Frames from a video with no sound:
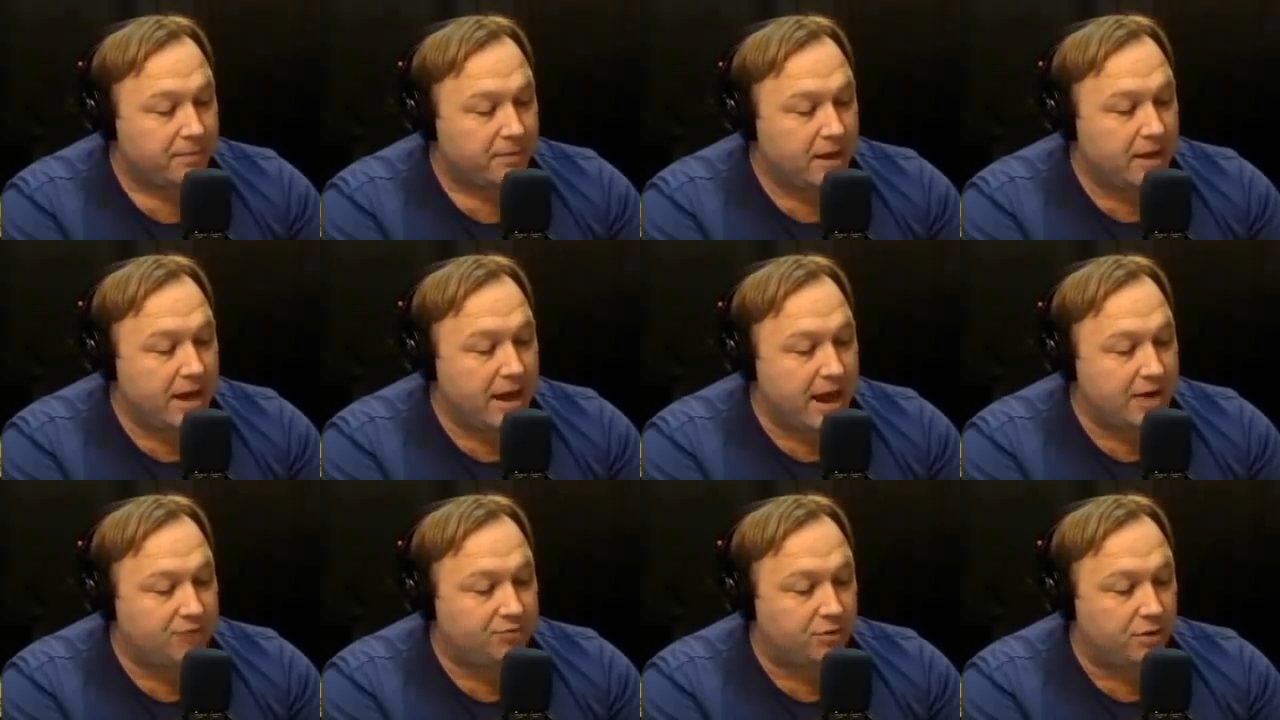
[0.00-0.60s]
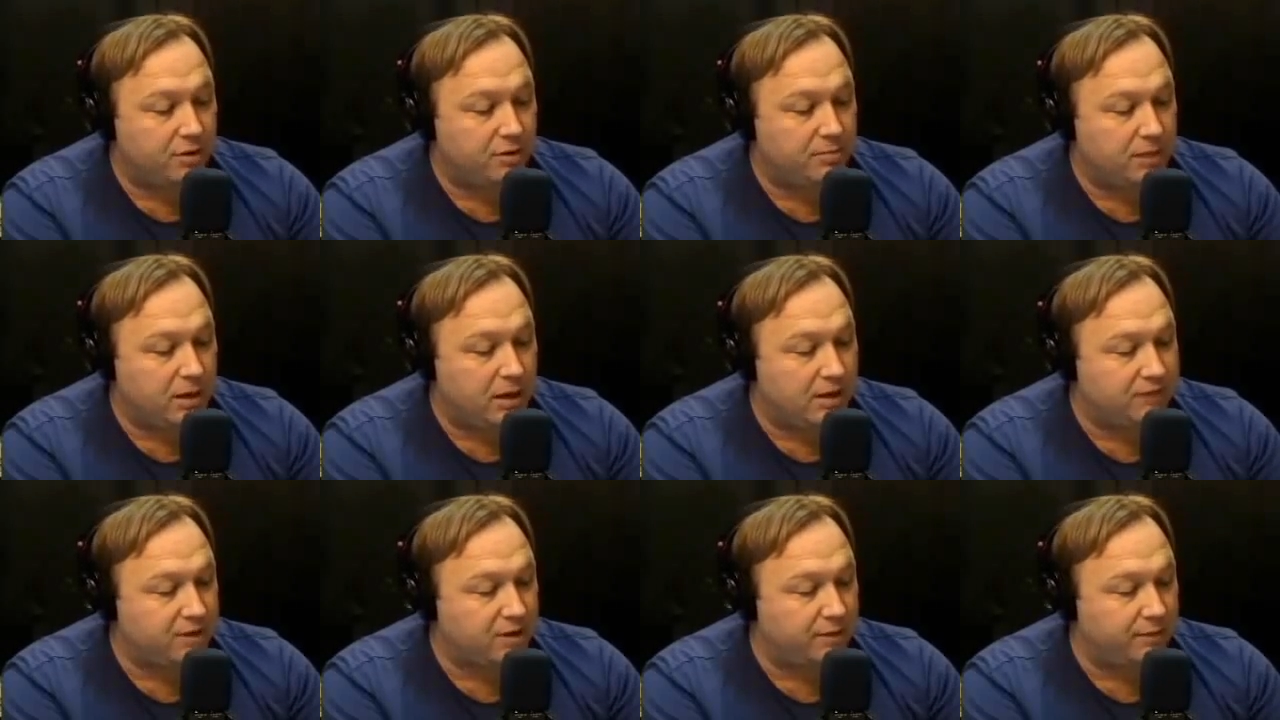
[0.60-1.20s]
and asked that it be
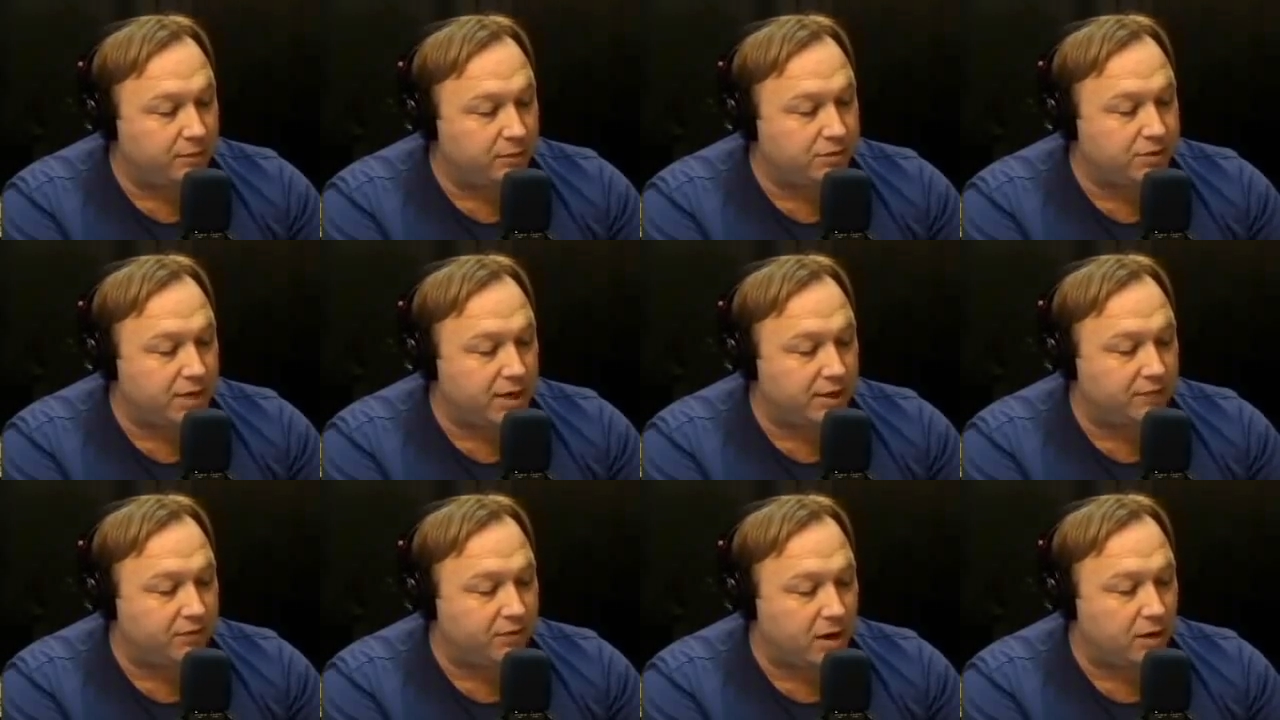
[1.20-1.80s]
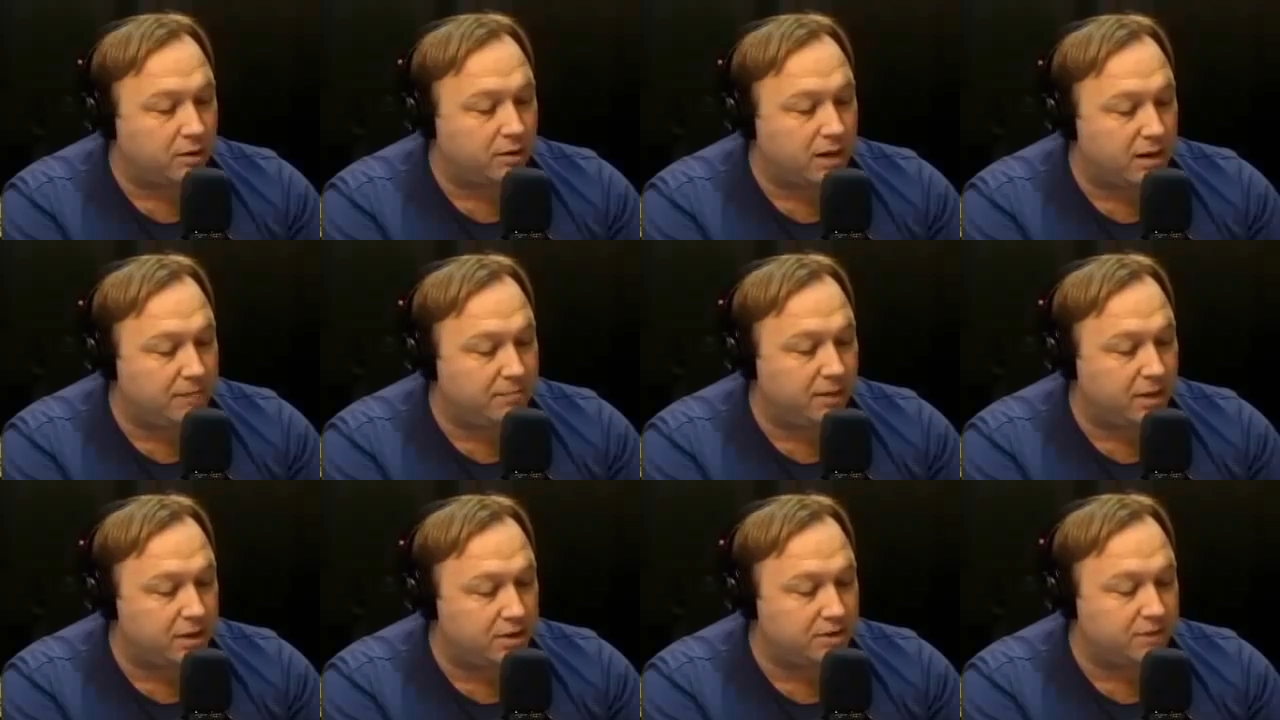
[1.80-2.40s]
left out of Loose Change Final
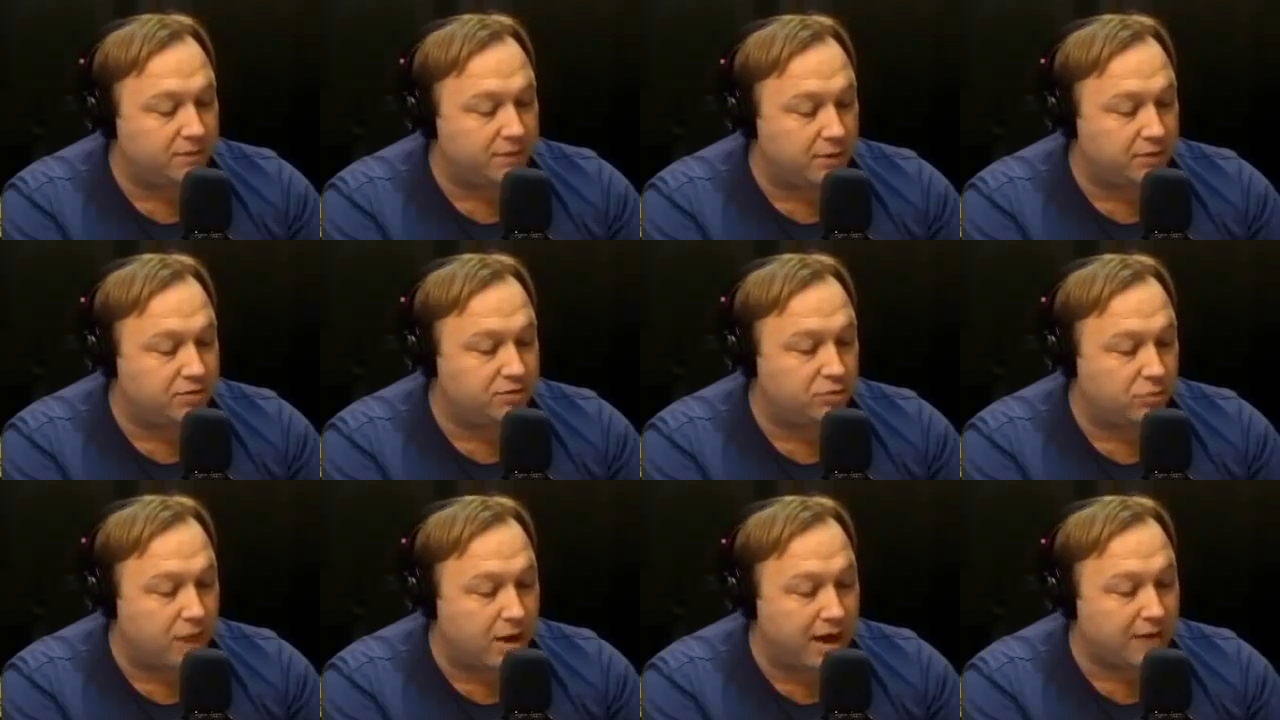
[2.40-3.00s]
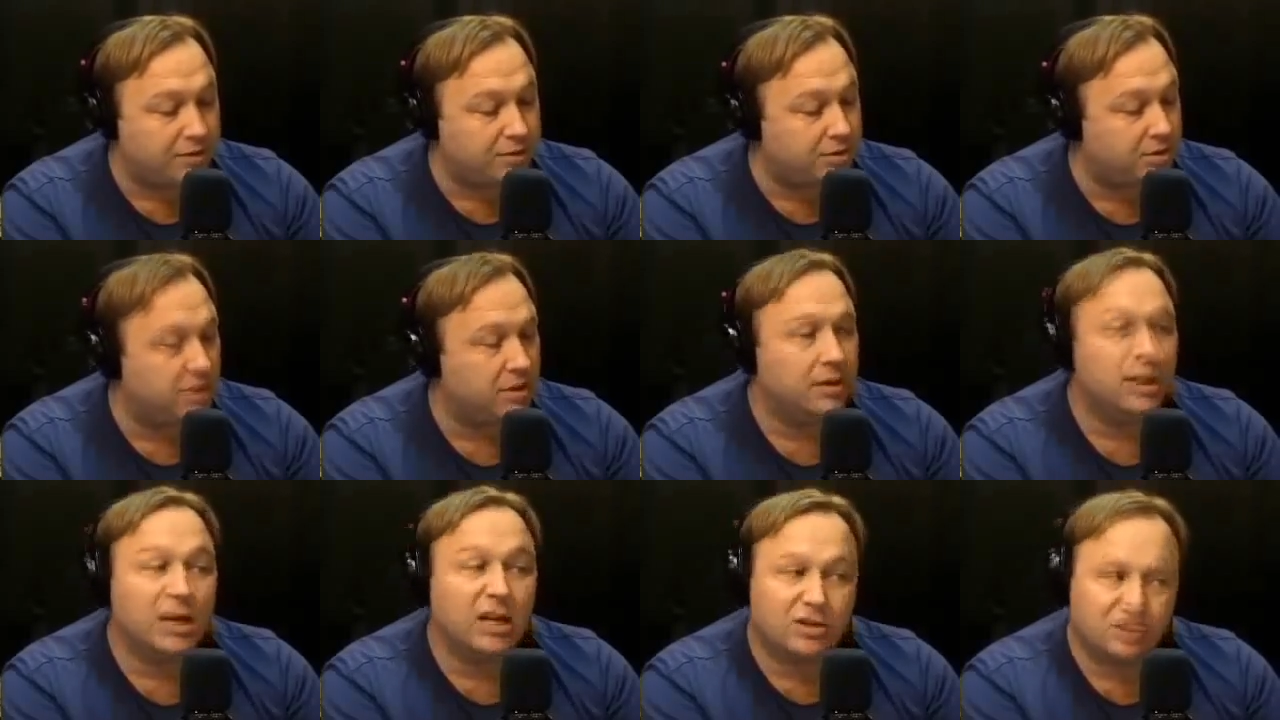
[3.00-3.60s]
Cut because of those
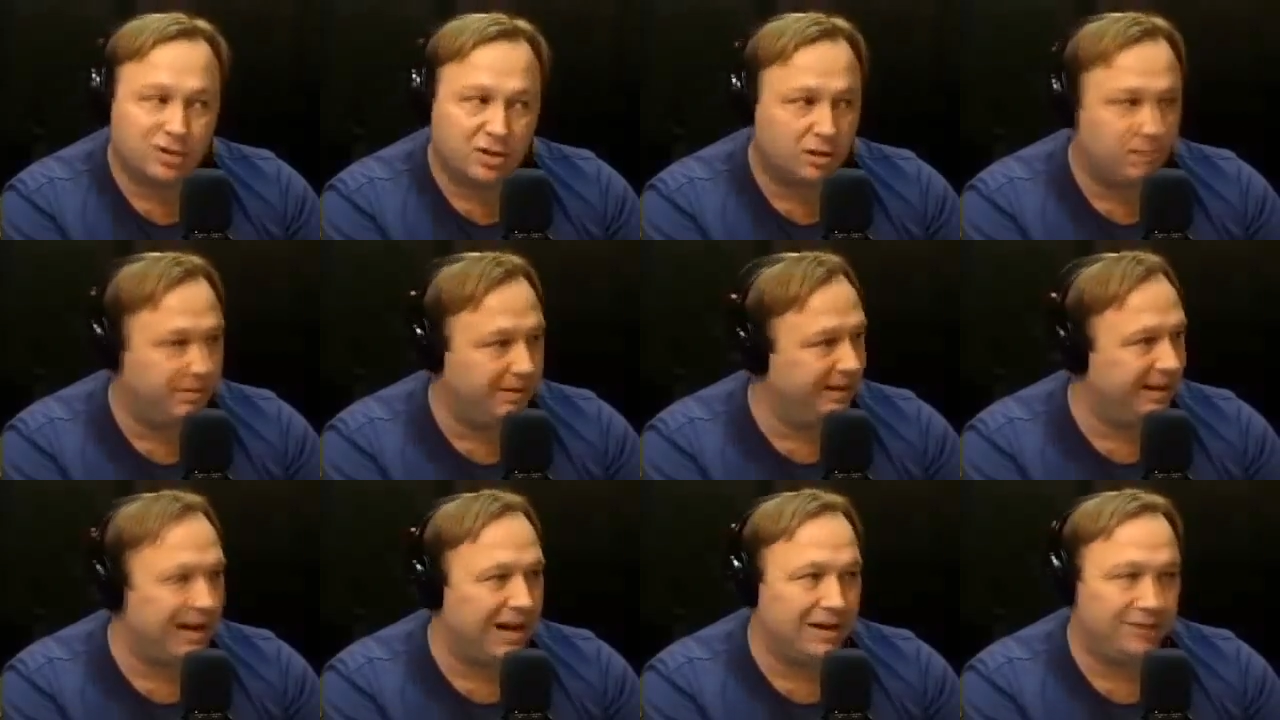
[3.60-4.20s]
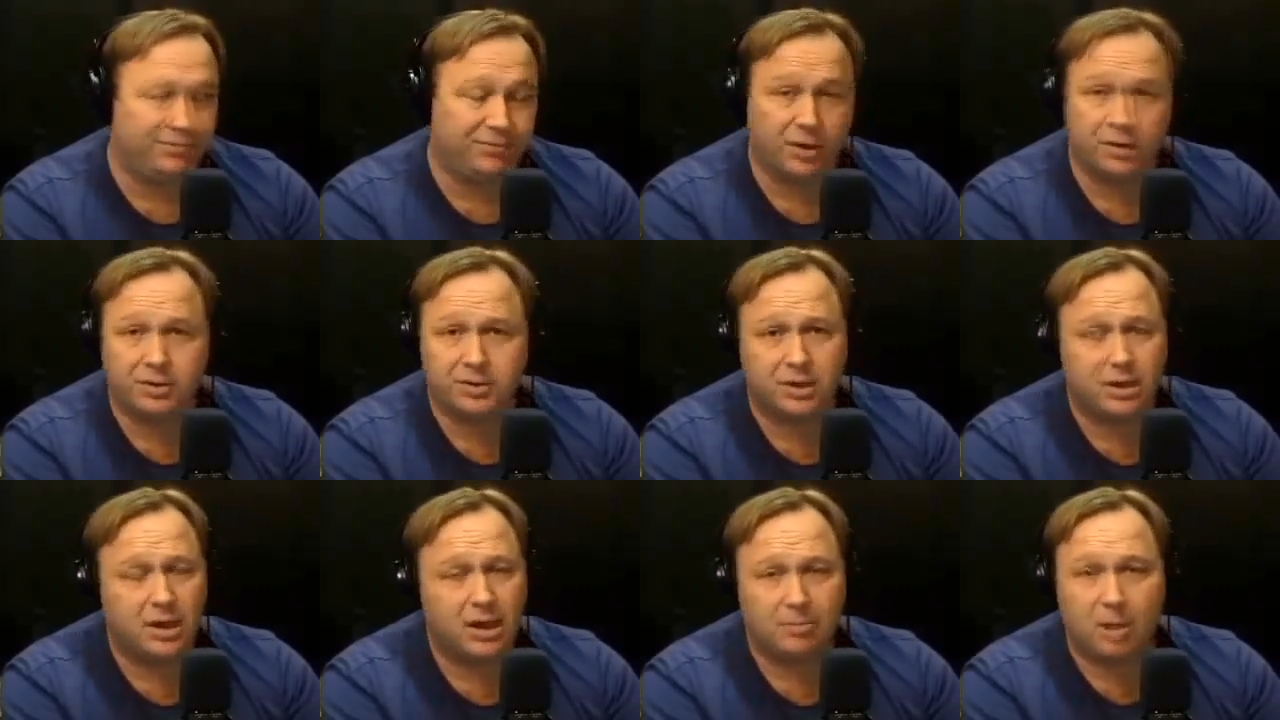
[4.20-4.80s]
threats. He'd still be alive,
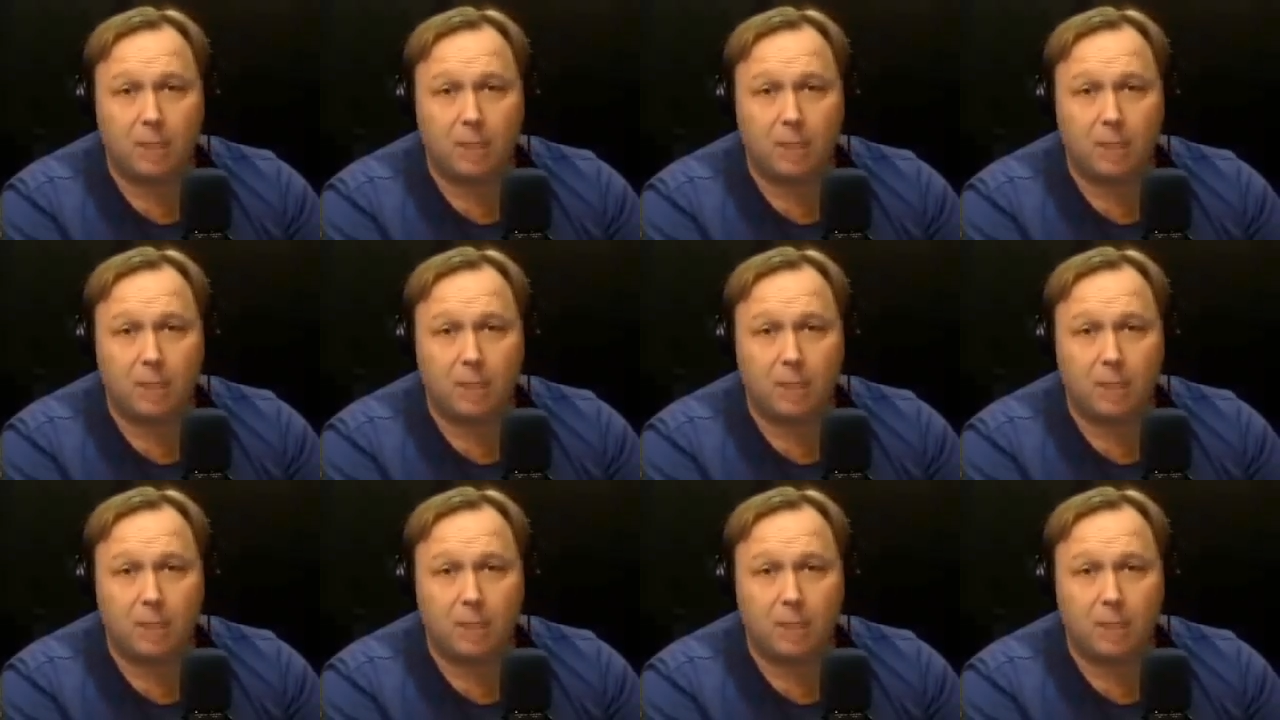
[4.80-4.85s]
folks.